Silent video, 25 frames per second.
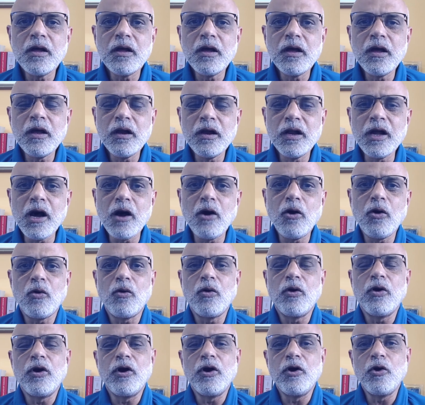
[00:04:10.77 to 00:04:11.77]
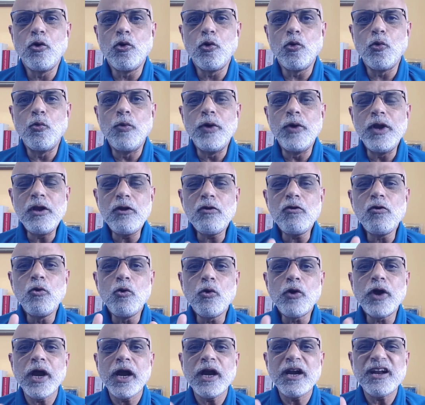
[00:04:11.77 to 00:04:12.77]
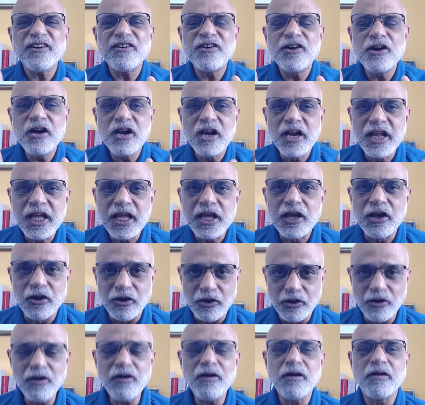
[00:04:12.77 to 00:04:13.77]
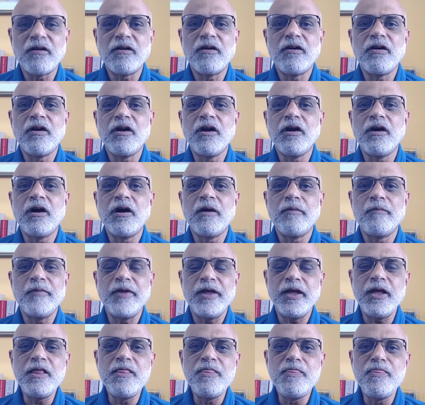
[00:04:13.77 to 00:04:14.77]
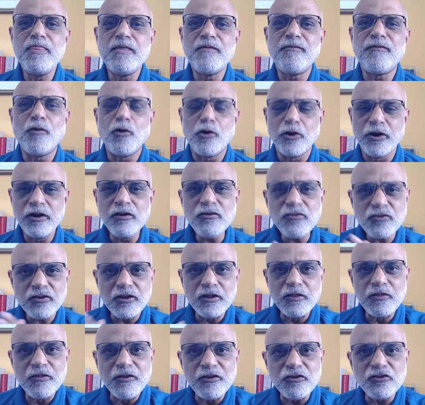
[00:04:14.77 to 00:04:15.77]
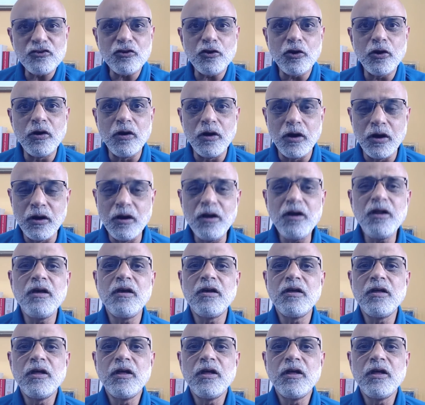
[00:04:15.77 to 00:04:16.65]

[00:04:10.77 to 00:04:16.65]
Now, when you look at a deer in the forest, in this herd,